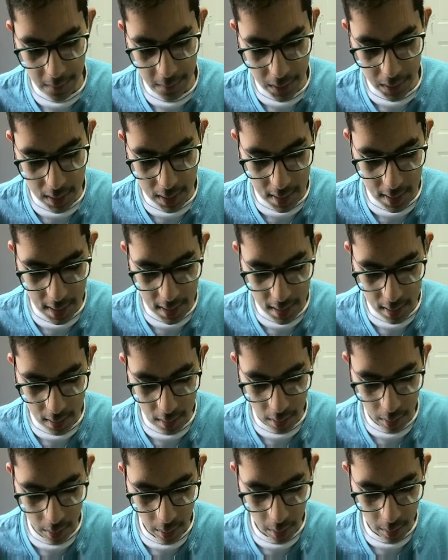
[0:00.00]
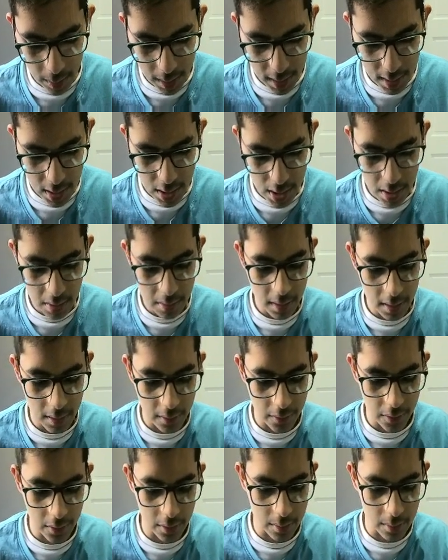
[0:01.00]
So then we can generate a
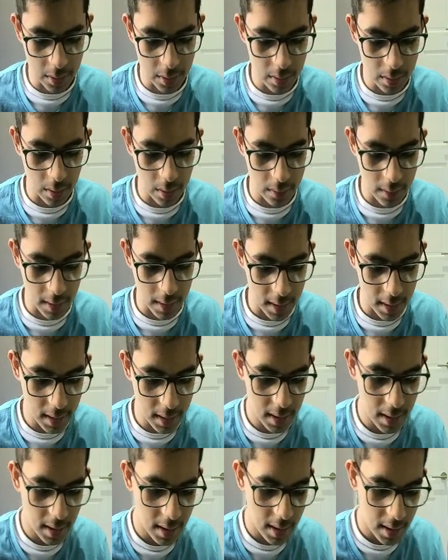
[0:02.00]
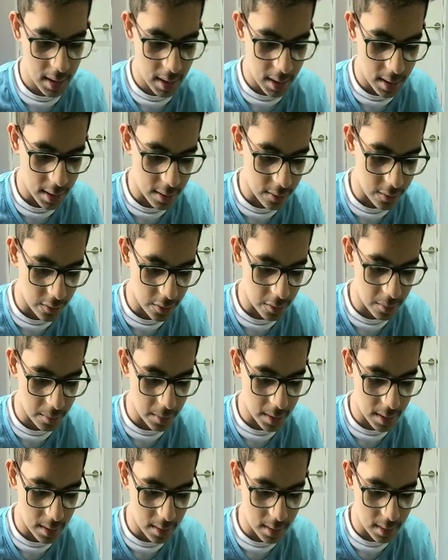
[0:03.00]
few more over here. And then from
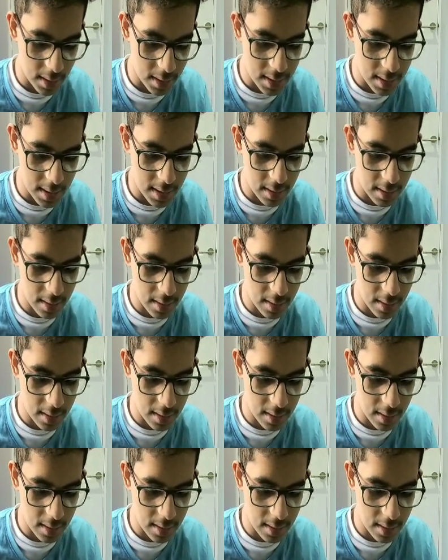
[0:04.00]
B, this